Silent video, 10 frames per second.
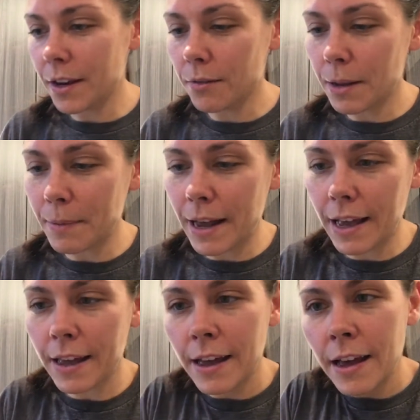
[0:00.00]
Keep an
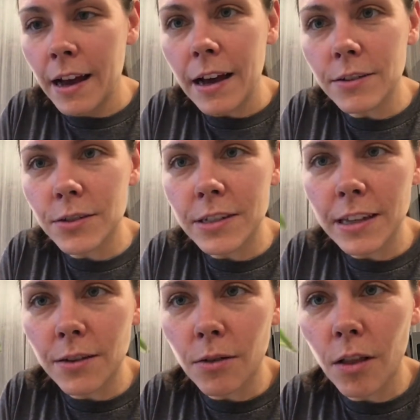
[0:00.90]
eye. I also see
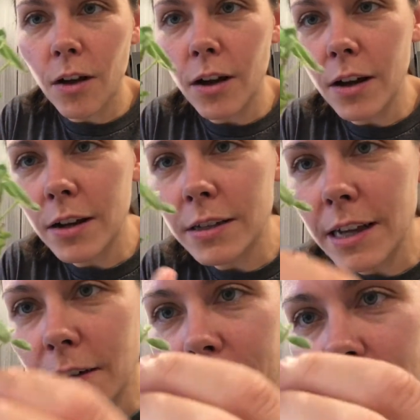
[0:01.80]
little claws.
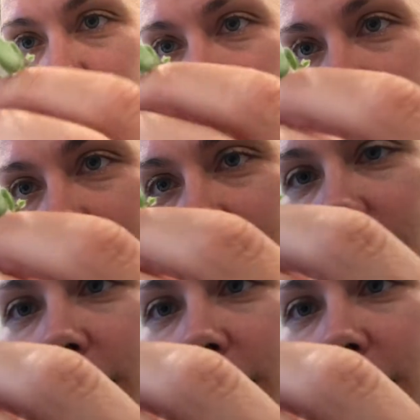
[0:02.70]
I don't even know if you can see